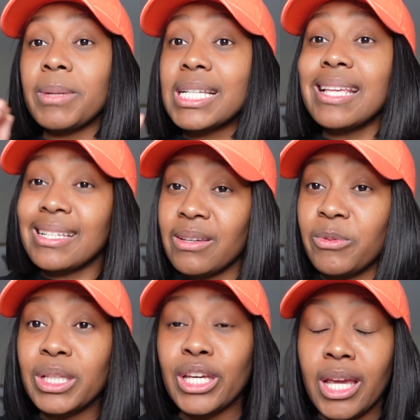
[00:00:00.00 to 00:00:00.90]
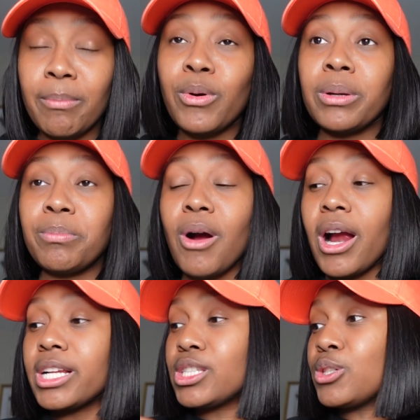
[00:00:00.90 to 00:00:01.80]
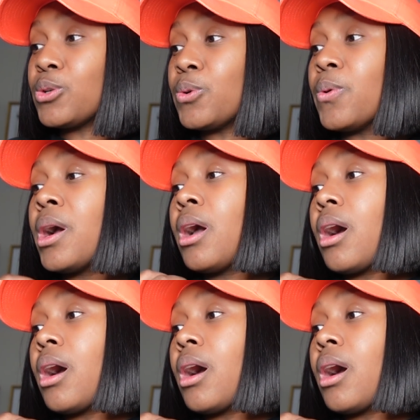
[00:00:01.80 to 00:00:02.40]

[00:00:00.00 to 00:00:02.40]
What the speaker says: because that's a really important part to